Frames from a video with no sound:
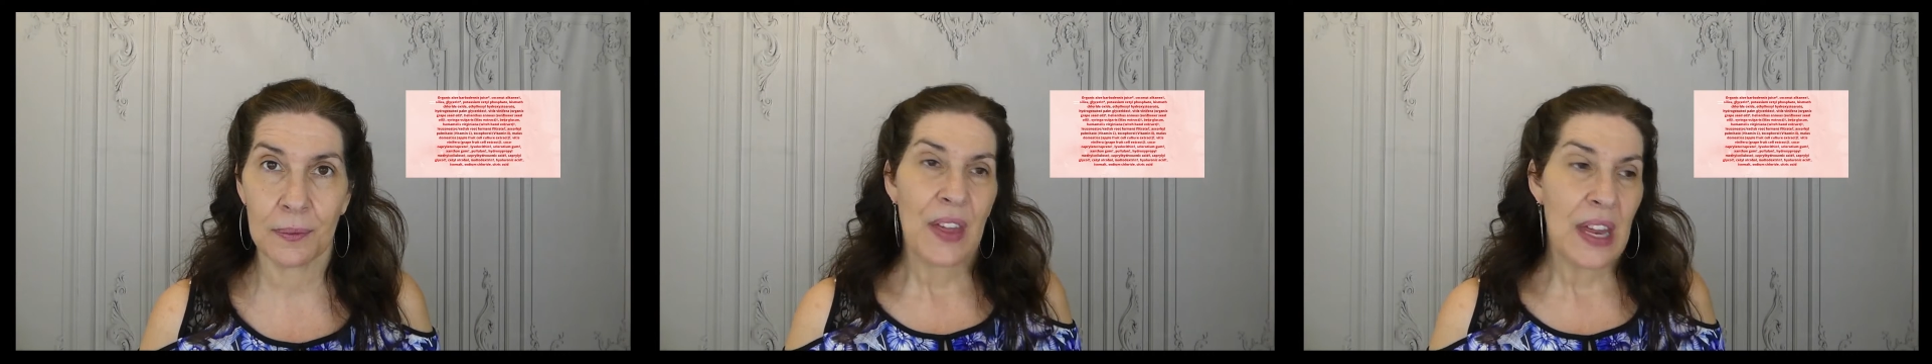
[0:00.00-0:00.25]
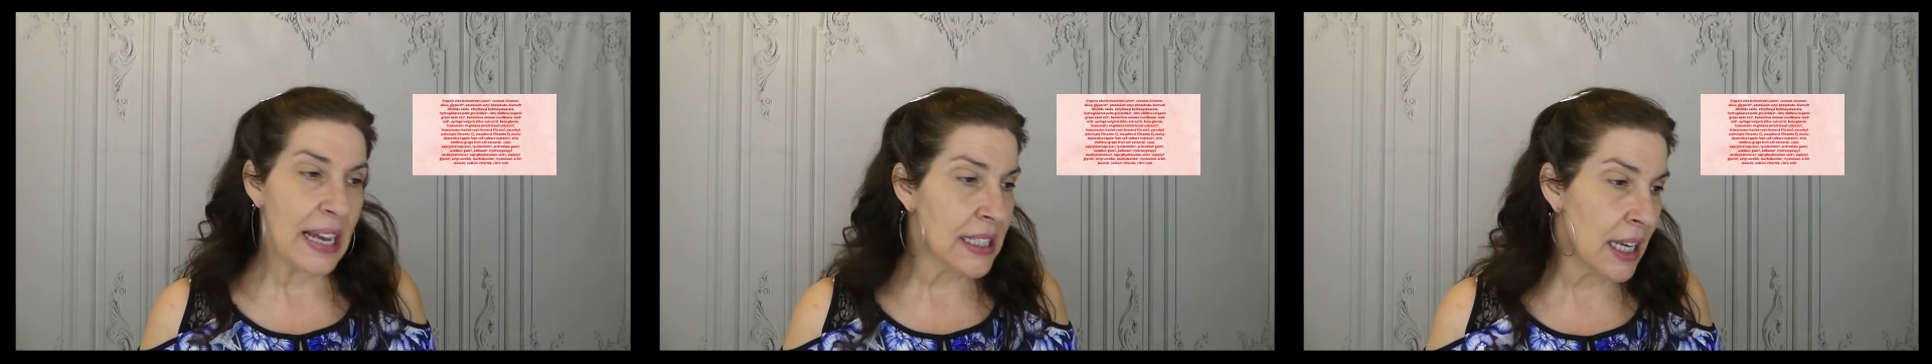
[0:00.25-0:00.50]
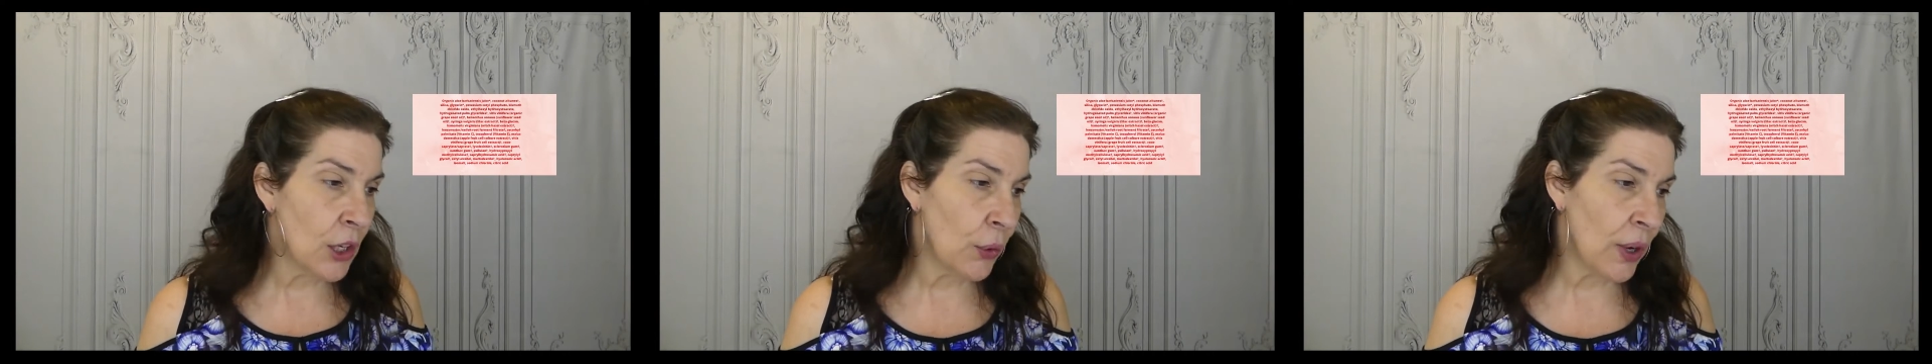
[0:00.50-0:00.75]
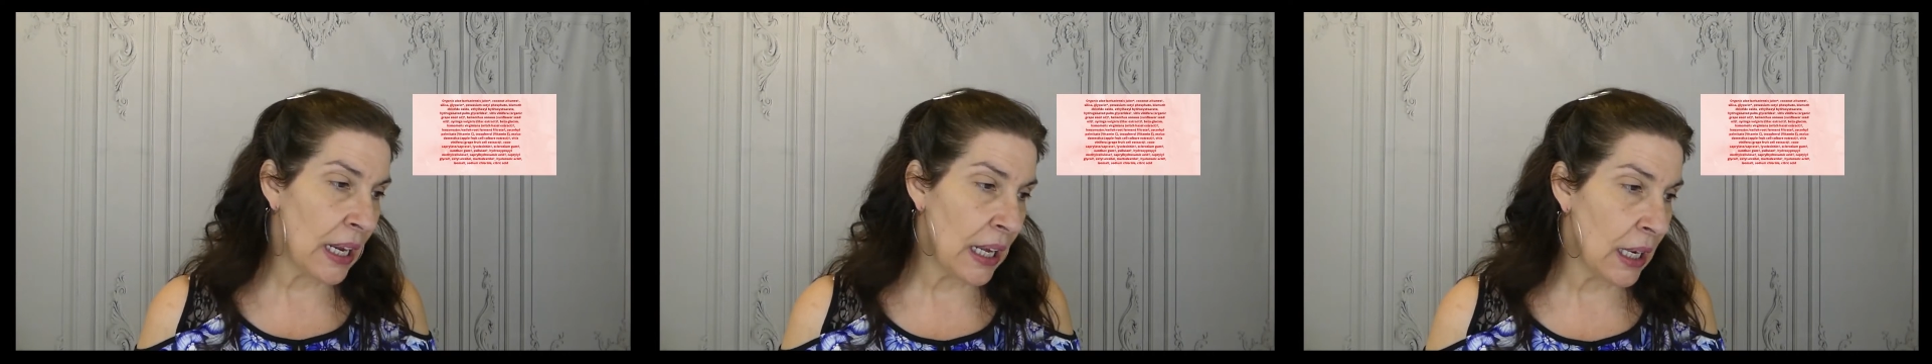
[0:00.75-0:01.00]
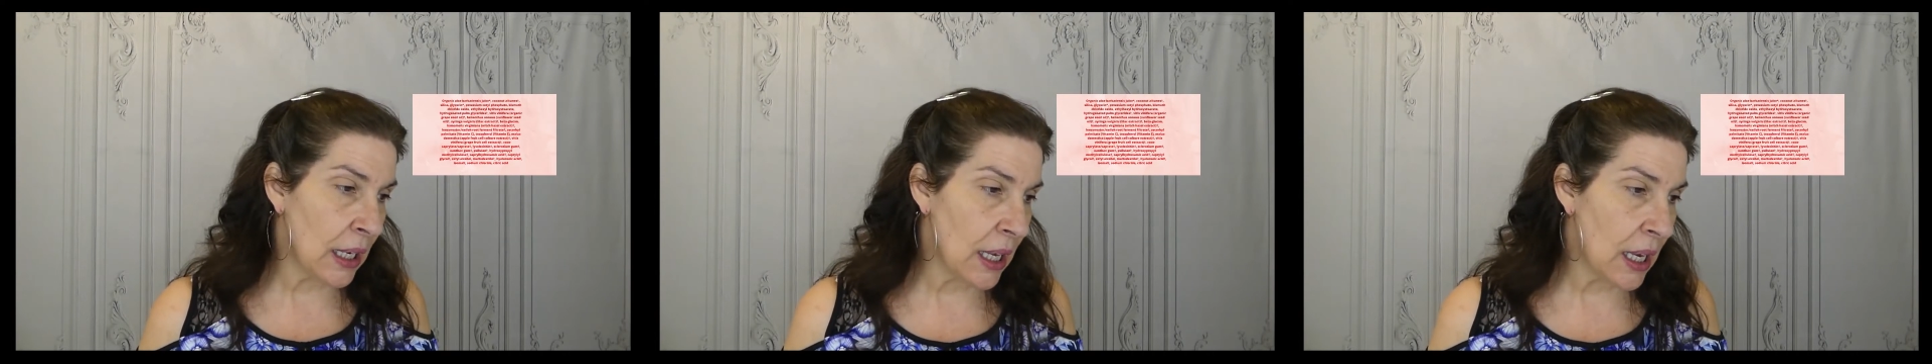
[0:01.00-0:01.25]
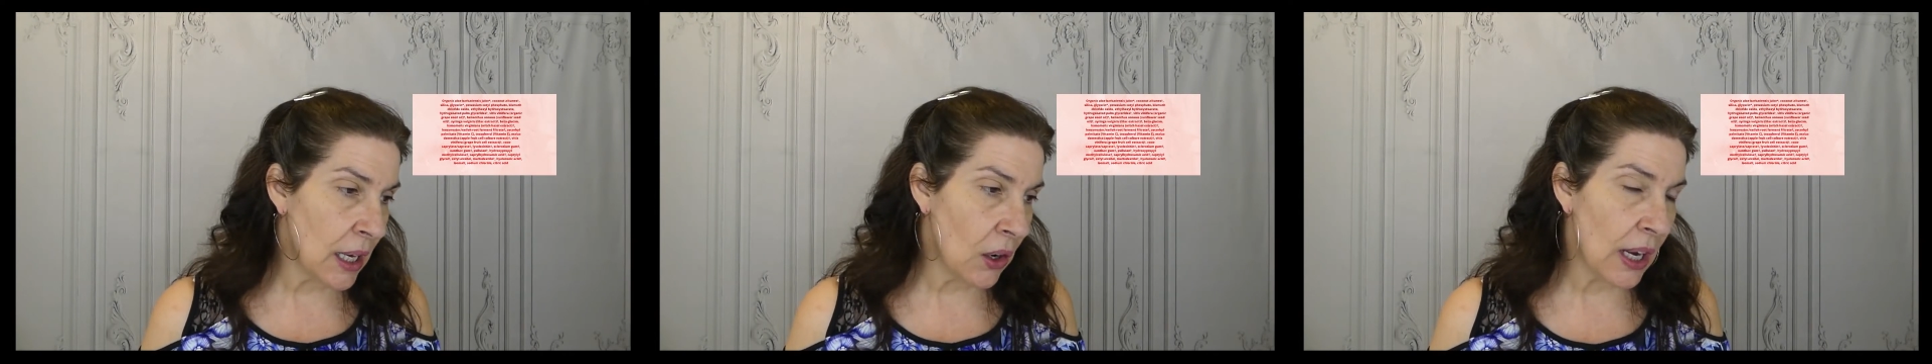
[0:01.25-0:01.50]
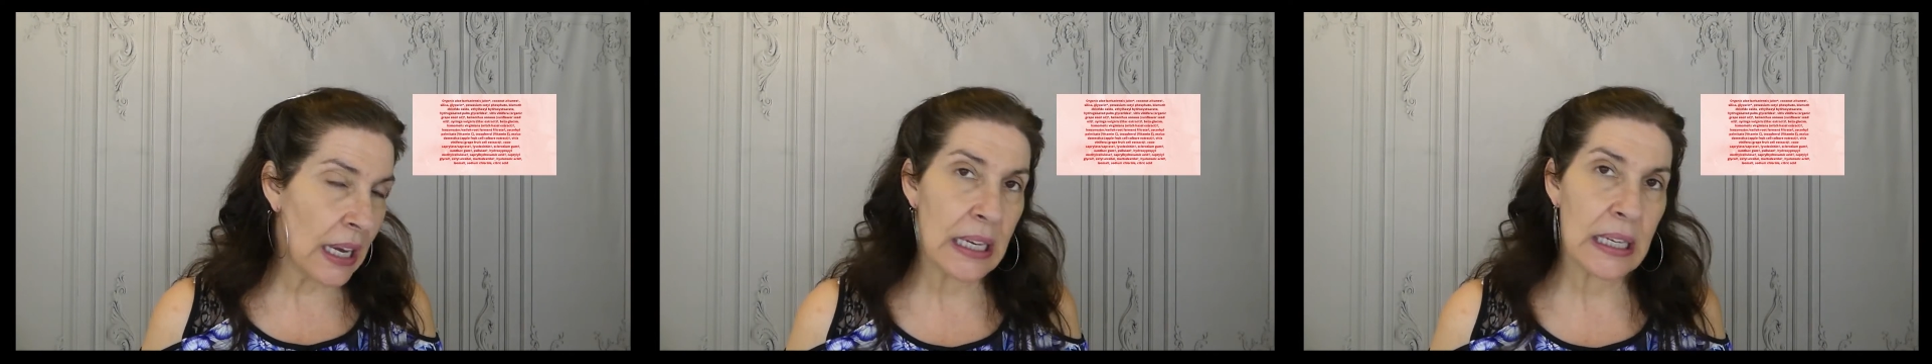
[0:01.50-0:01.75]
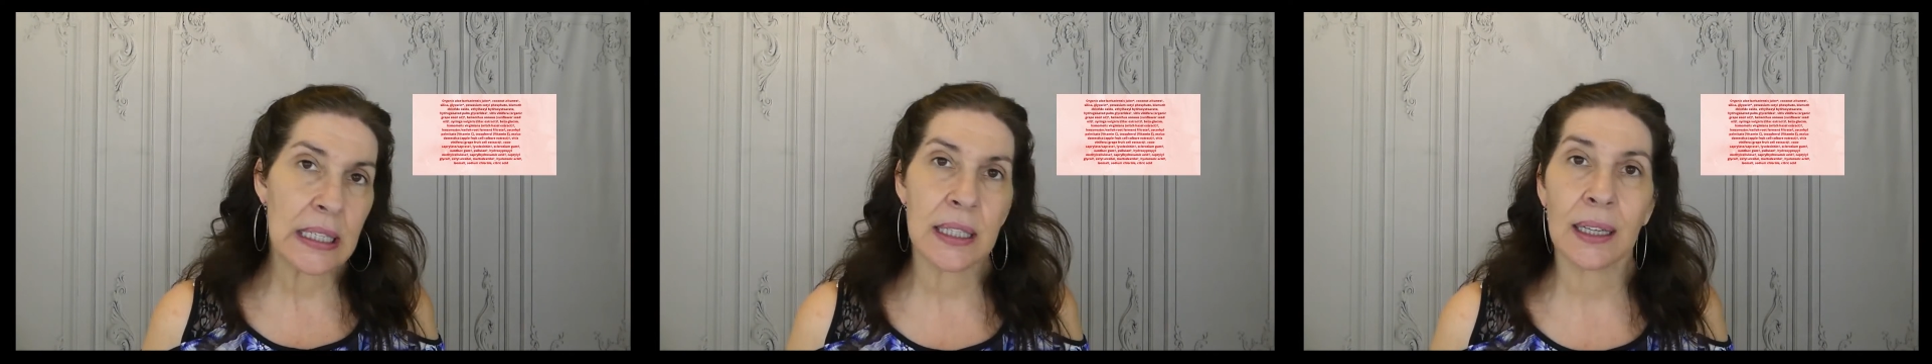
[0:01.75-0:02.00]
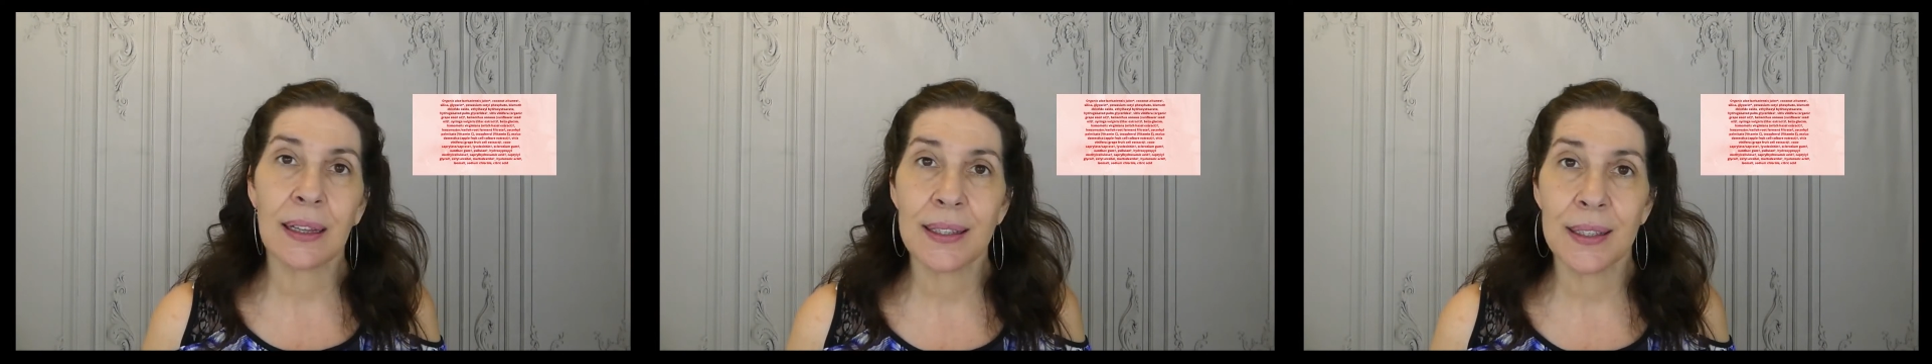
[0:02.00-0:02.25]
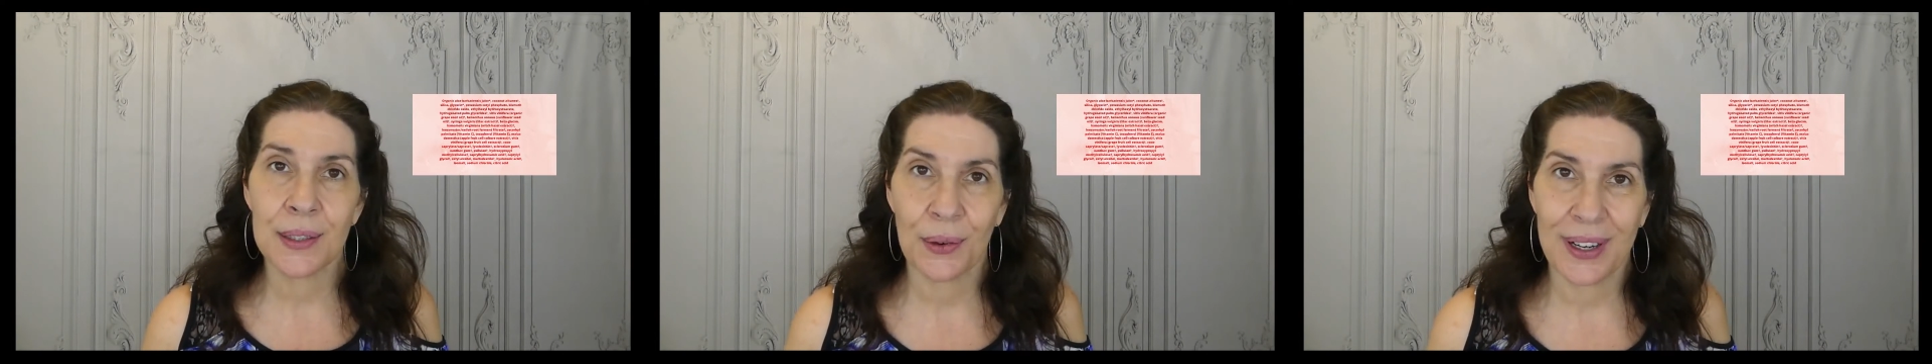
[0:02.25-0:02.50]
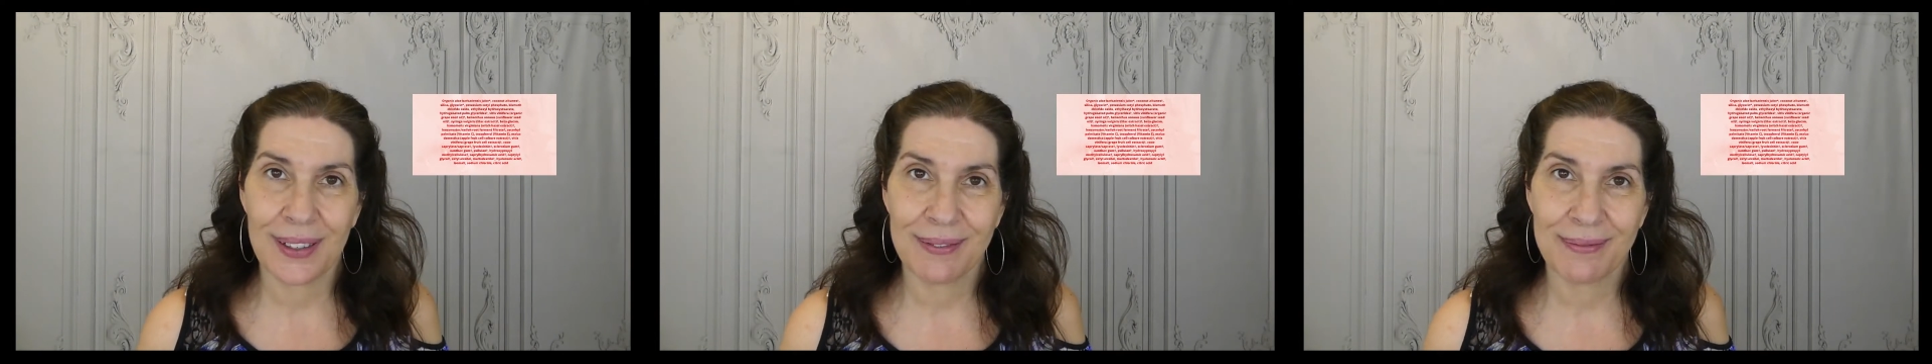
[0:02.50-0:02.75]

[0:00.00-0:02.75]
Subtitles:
The next ingredient in here is the glycerin.